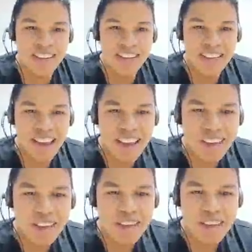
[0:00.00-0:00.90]

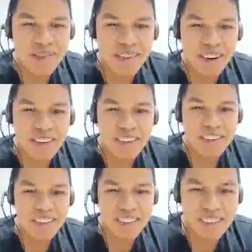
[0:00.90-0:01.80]
Thank you,
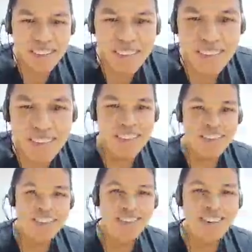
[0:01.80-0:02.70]
Simran.
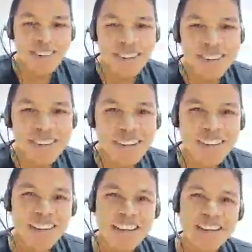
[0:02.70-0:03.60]
No
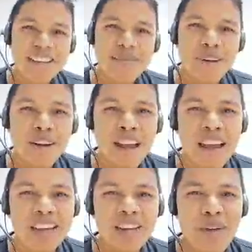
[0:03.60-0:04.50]
question. Simran,
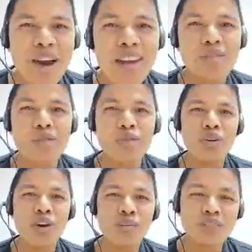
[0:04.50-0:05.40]
I invite you to
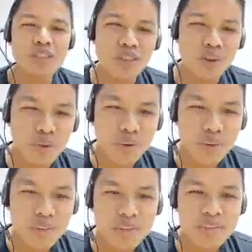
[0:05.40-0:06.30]
come Chitwan.
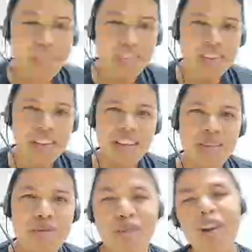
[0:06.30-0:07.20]

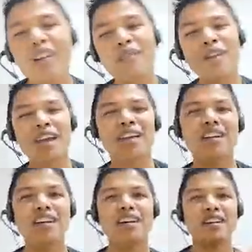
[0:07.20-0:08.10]
If you come, like
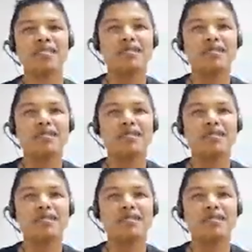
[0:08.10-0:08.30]
I